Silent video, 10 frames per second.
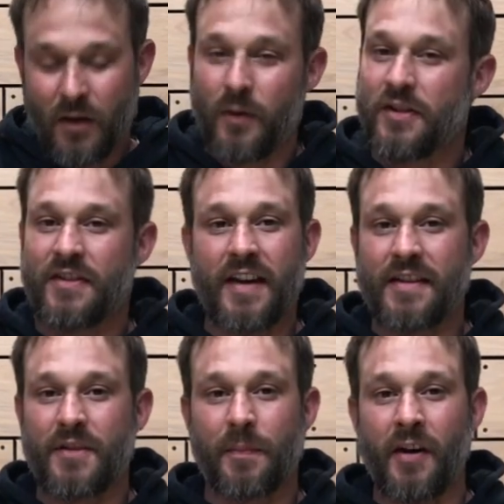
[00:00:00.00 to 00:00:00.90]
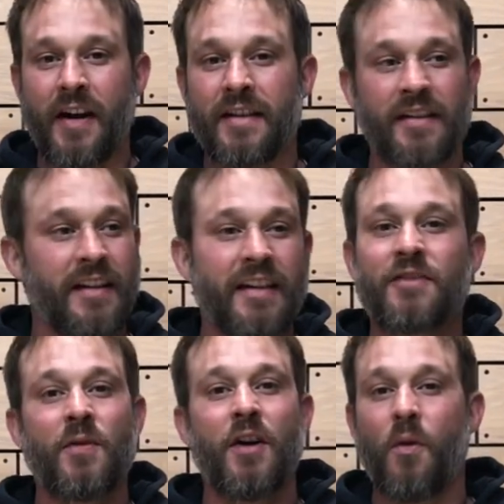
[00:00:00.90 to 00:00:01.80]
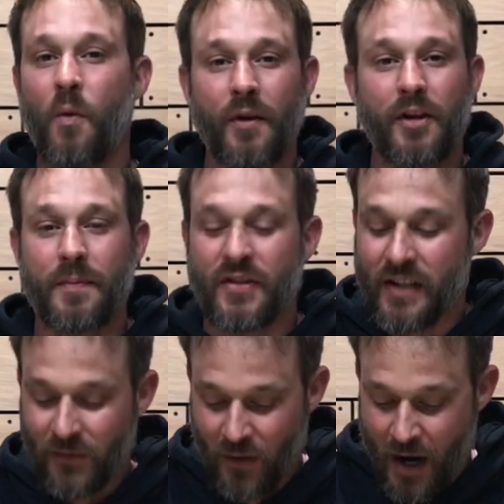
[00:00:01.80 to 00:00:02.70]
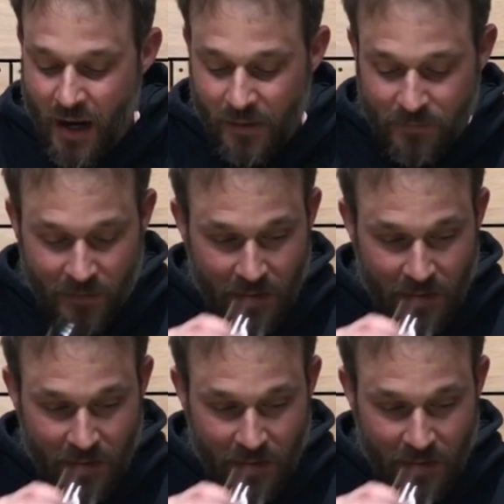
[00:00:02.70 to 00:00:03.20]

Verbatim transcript: which is not surprising. It is 100% rye.